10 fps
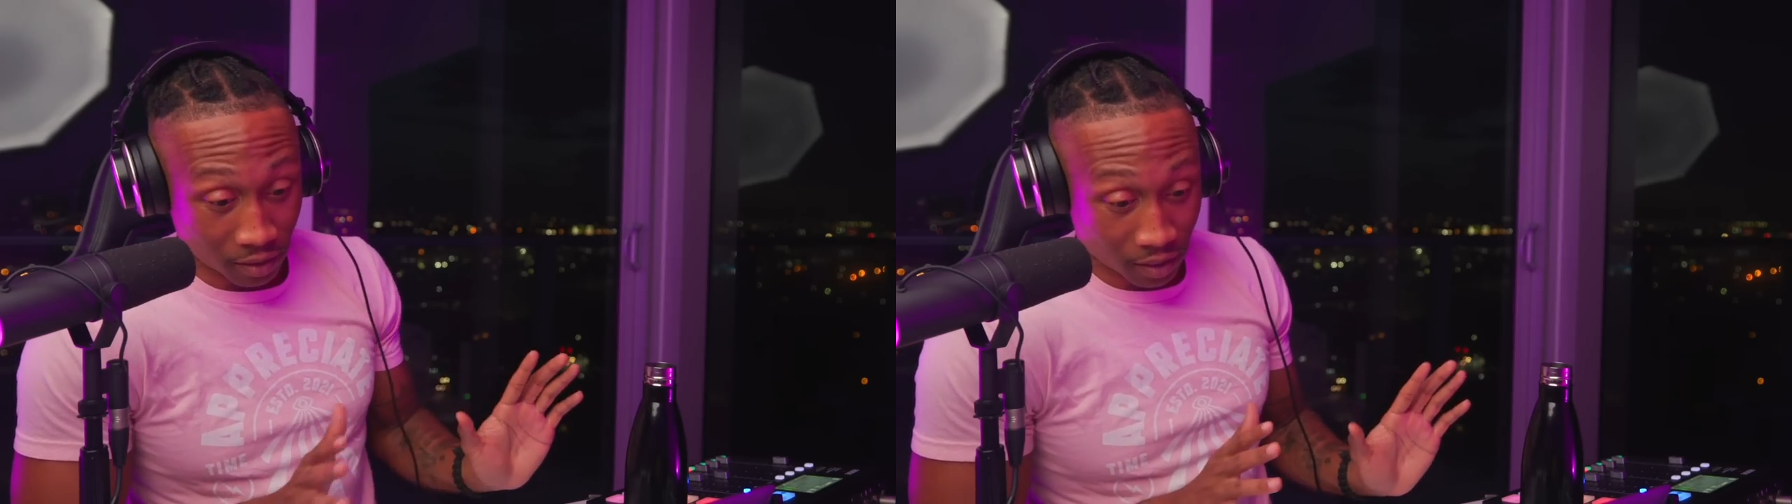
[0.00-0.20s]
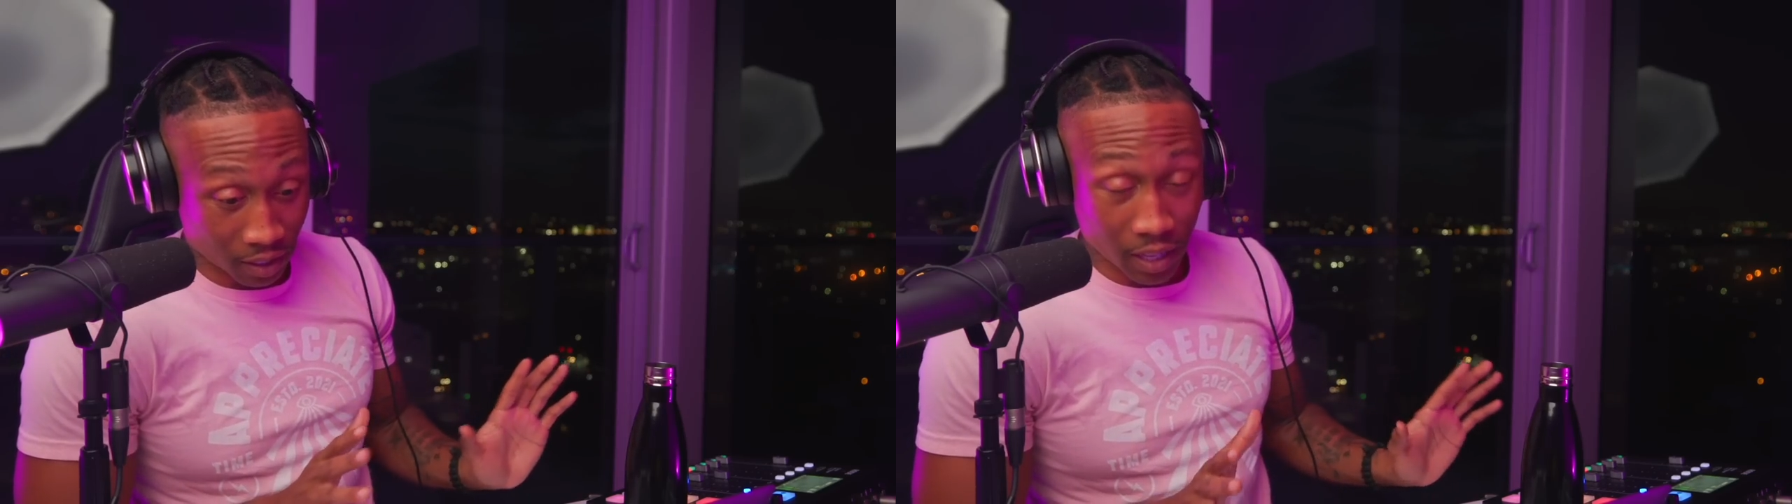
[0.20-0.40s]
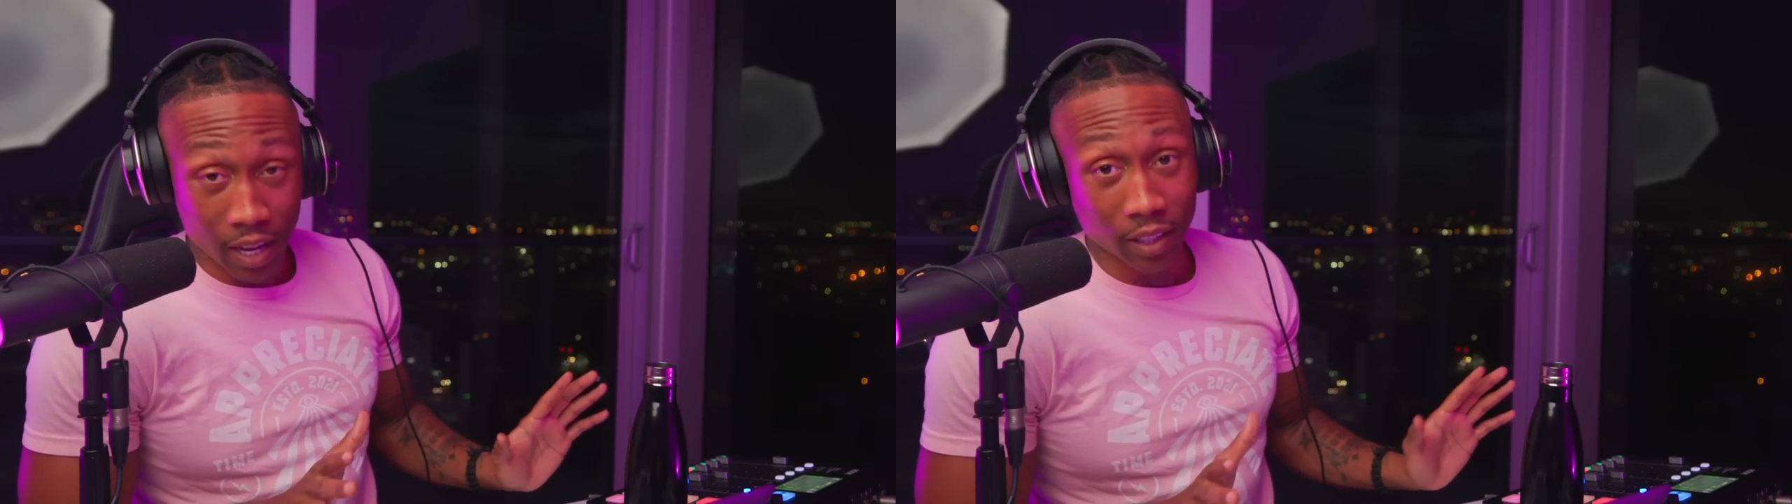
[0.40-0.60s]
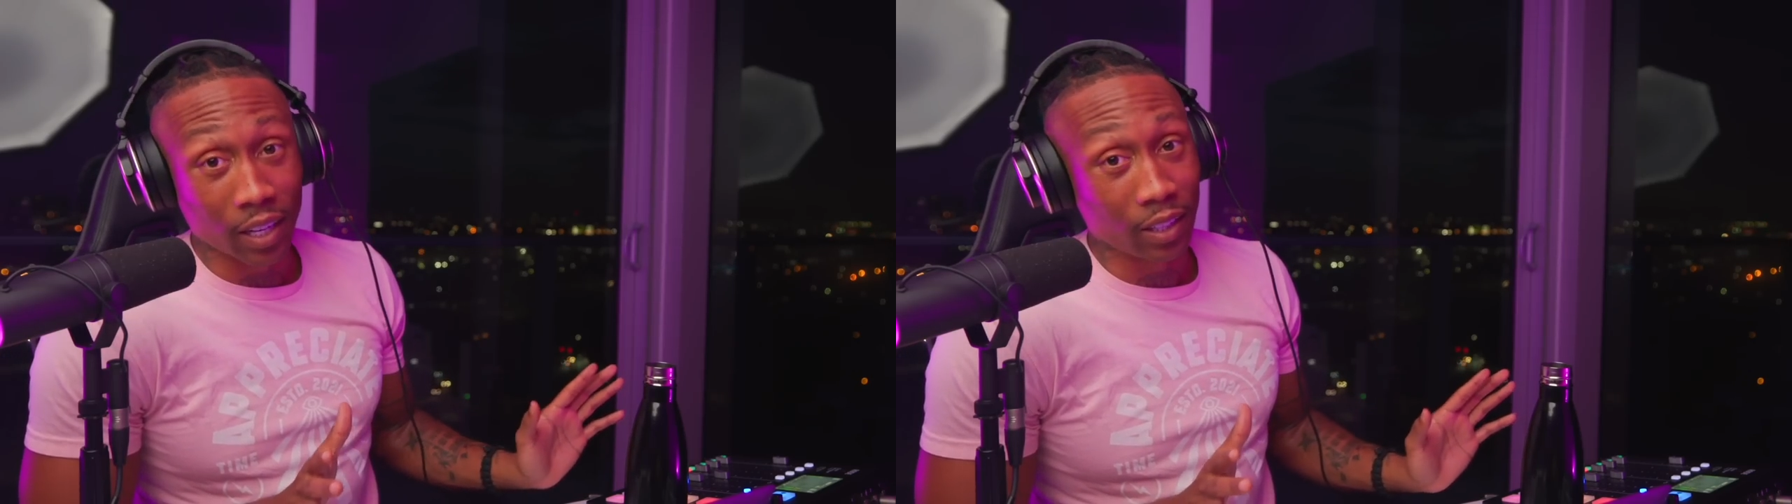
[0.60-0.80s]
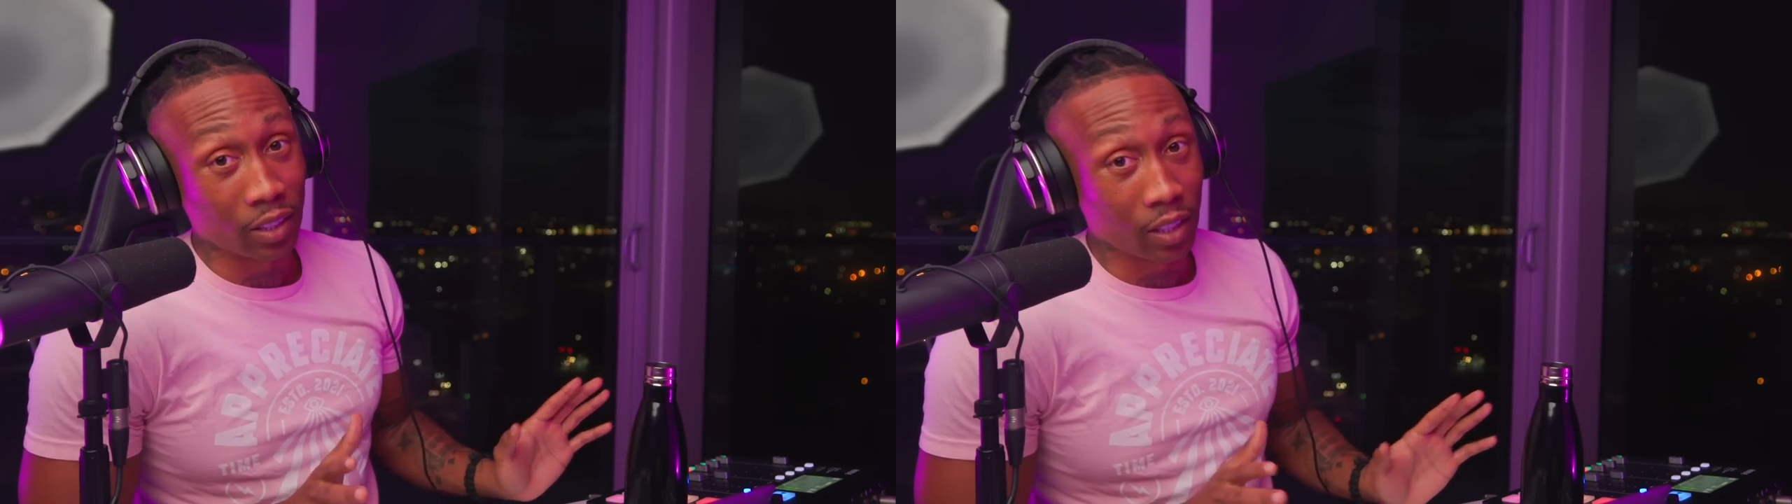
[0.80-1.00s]
it's a lot of
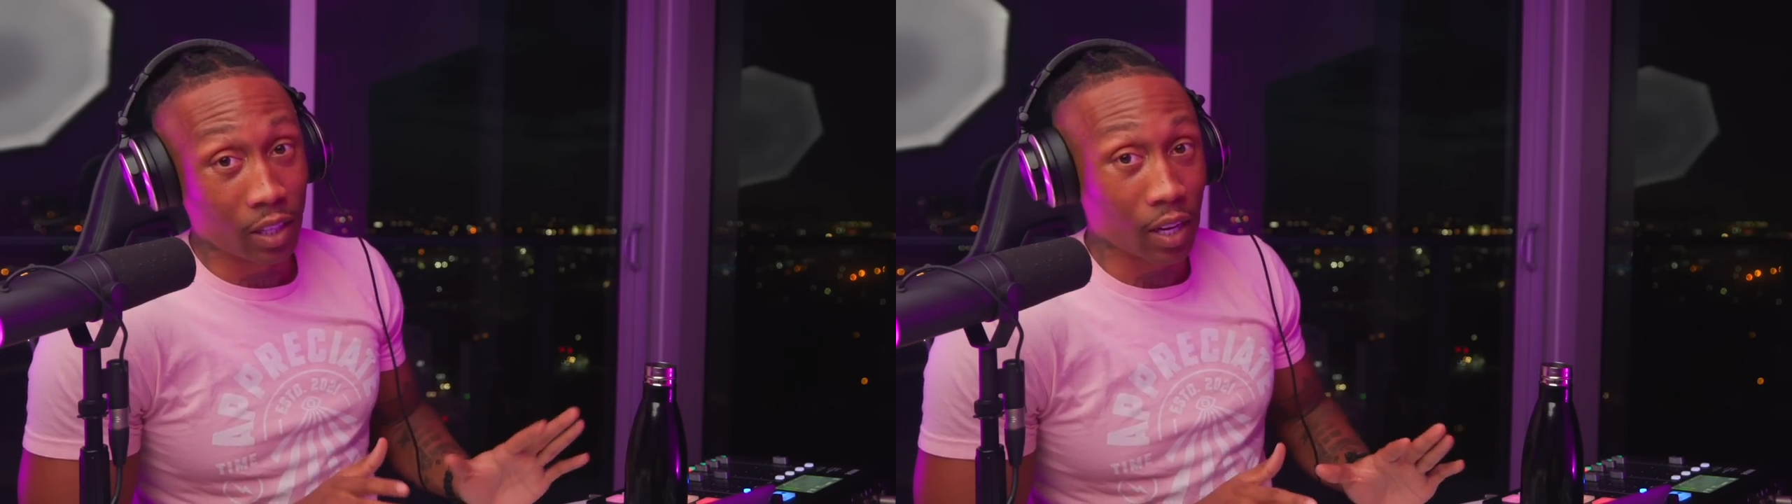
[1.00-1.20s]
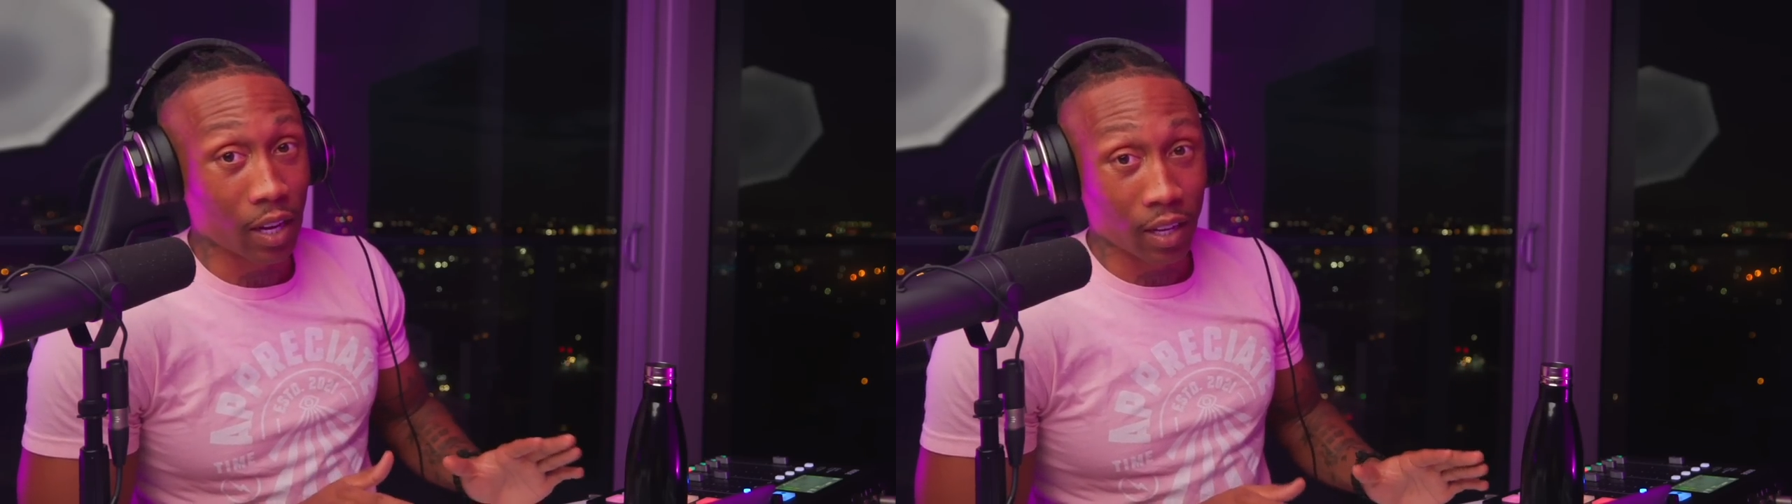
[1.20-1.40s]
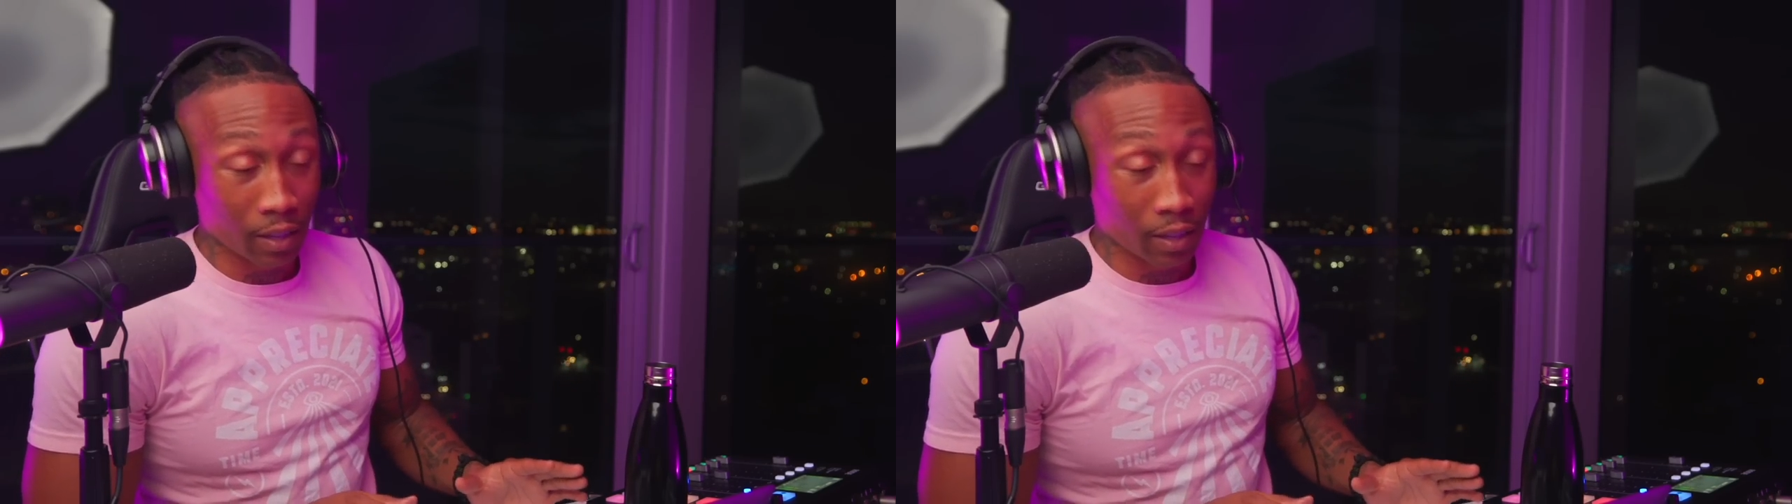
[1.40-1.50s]
things to look at.